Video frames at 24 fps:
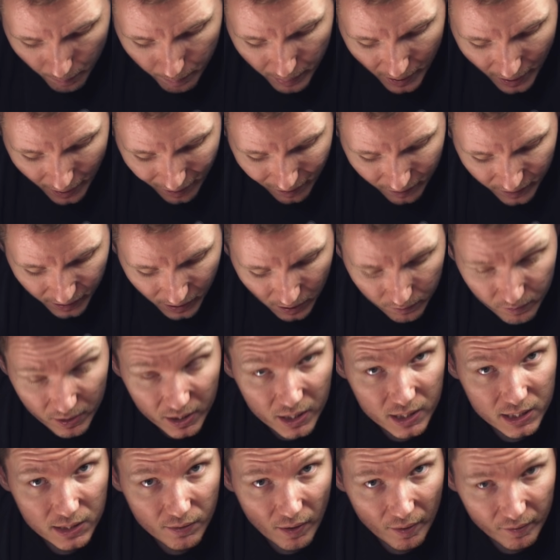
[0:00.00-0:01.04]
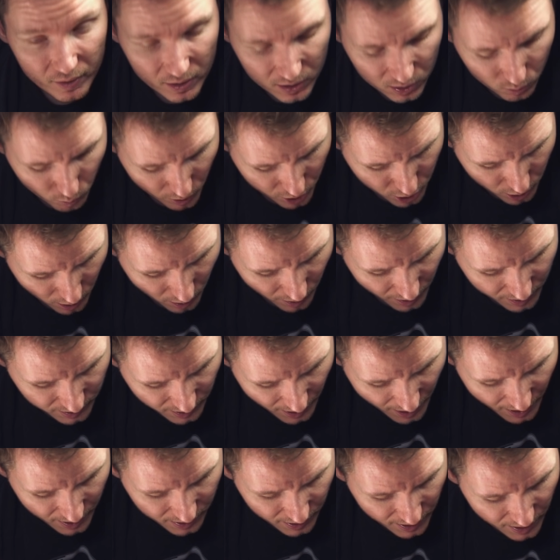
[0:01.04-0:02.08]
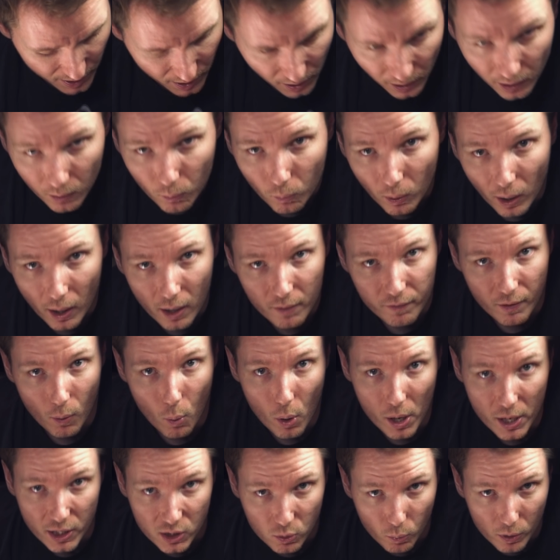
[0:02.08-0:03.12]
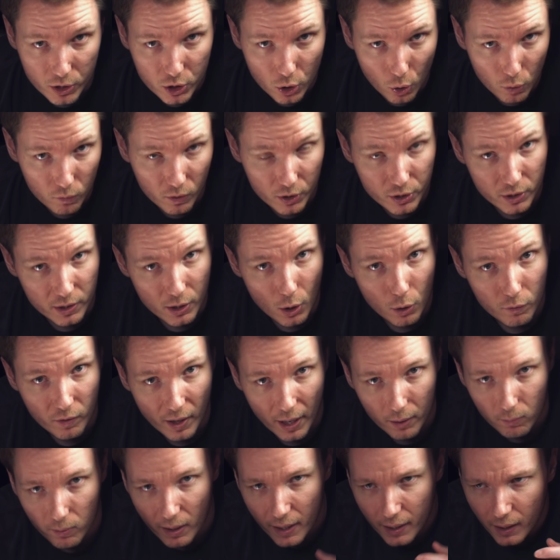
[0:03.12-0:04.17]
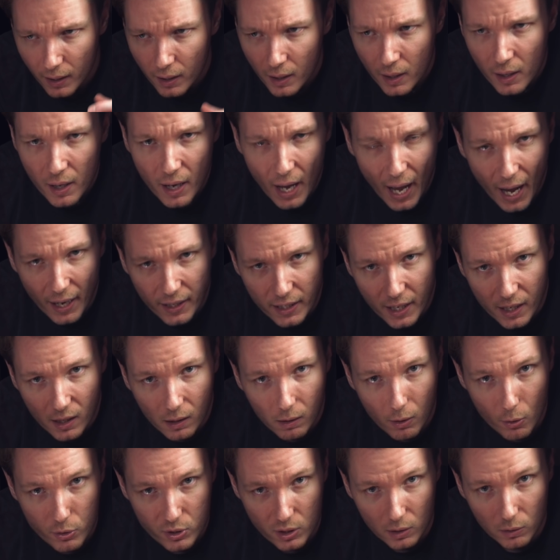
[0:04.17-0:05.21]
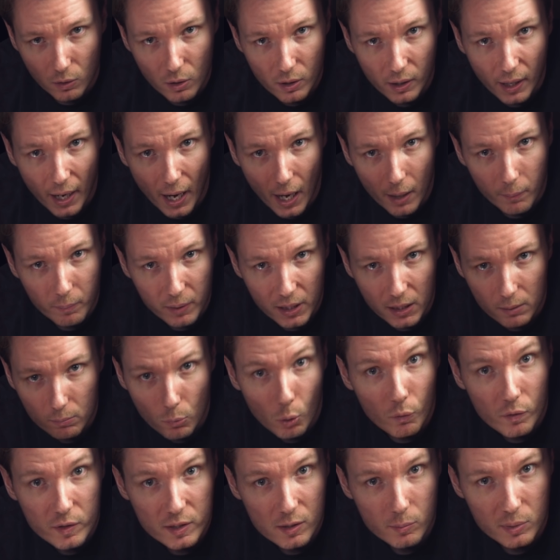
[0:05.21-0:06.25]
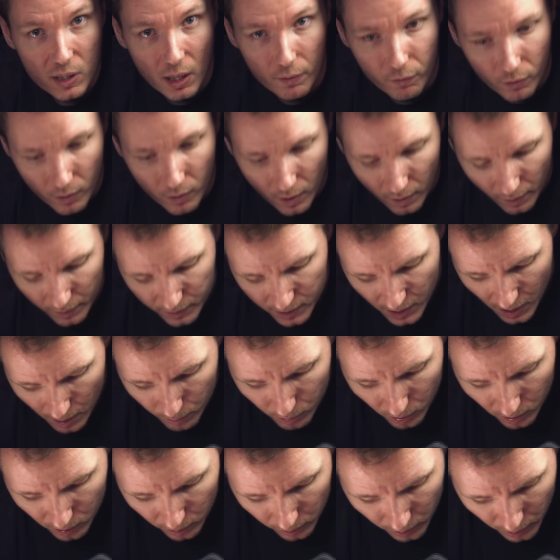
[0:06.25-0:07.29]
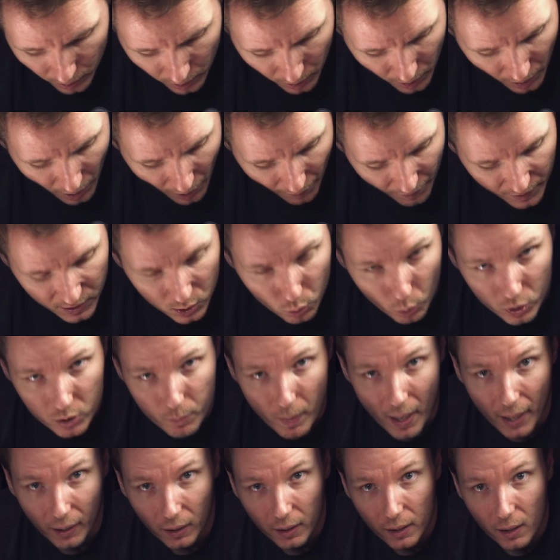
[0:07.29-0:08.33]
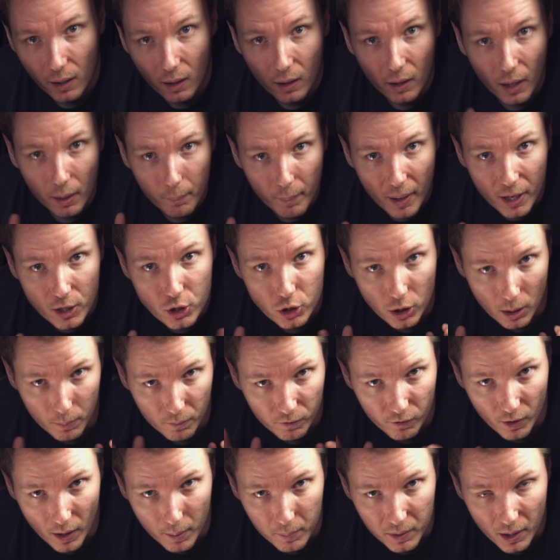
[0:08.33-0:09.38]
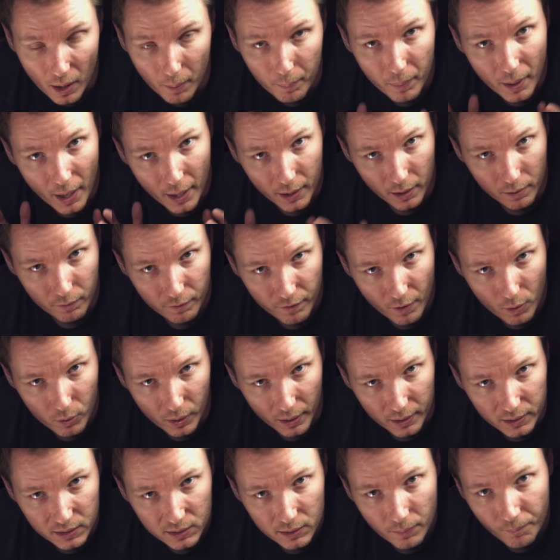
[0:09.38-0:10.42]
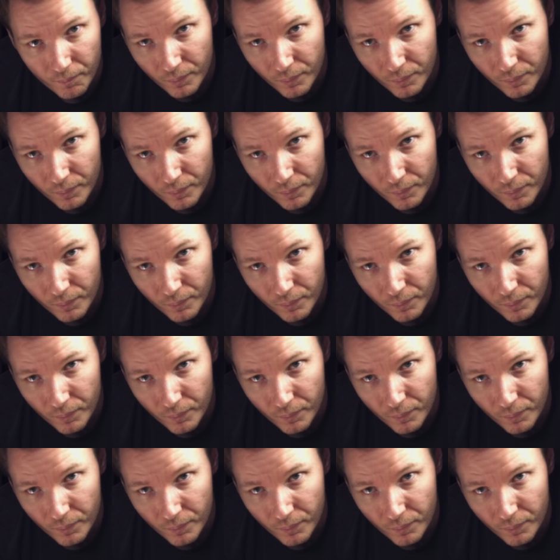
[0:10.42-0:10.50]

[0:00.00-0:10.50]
But the convenience of having the switcher is handy here where if I want to switch over to the overhead rig and get a closer look at me moving some stuff around on the table and then switch back here and make sure I'm framed up and in focus.